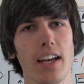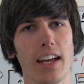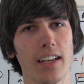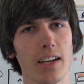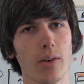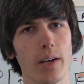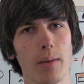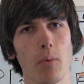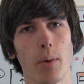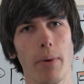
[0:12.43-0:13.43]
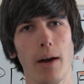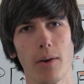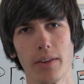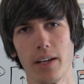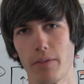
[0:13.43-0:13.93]
it can create more
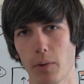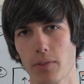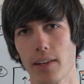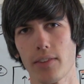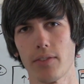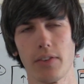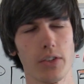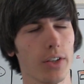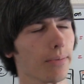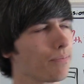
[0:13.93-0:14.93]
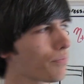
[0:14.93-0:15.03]
power than if it was less efficient.